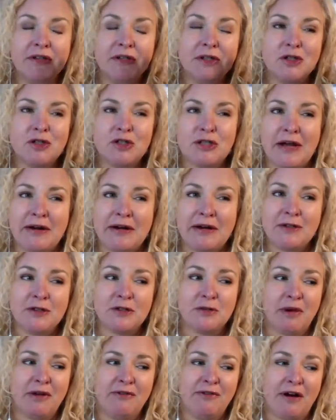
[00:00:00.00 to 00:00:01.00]
a little shout out
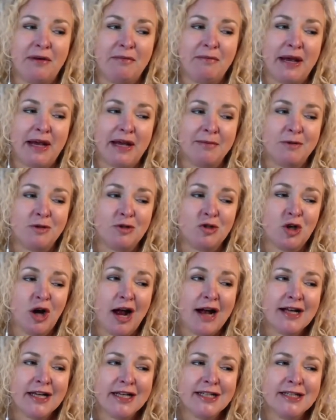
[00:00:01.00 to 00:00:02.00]
to my friend Pam
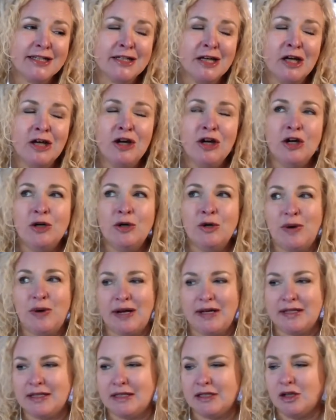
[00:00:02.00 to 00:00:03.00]
Kutrakis, who
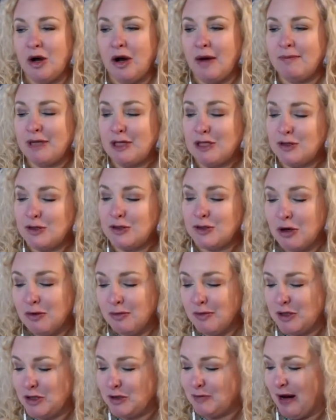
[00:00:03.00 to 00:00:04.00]
has taught me so
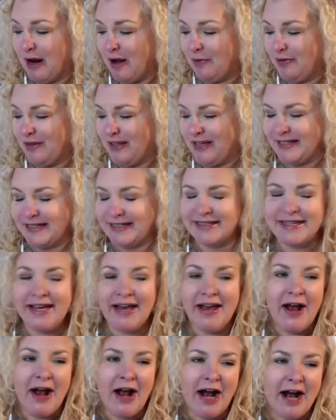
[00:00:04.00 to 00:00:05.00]
much about this,
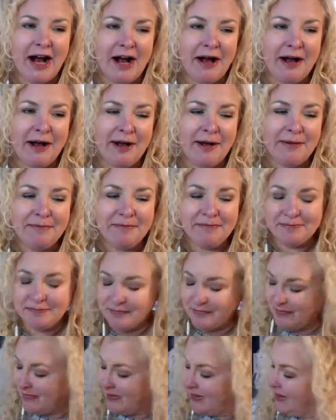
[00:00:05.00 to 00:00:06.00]
and
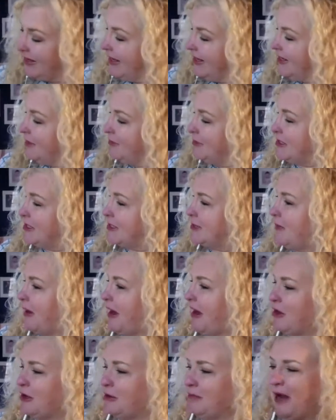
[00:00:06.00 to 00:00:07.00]
I'm
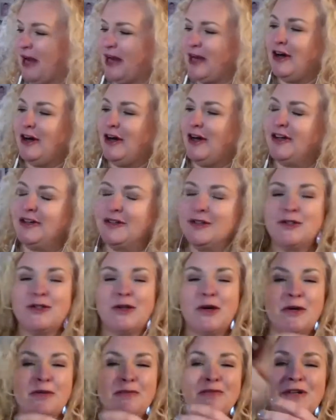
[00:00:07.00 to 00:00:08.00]
inspired by her.
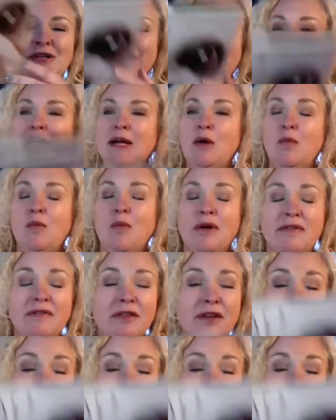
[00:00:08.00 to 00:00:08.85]
So one of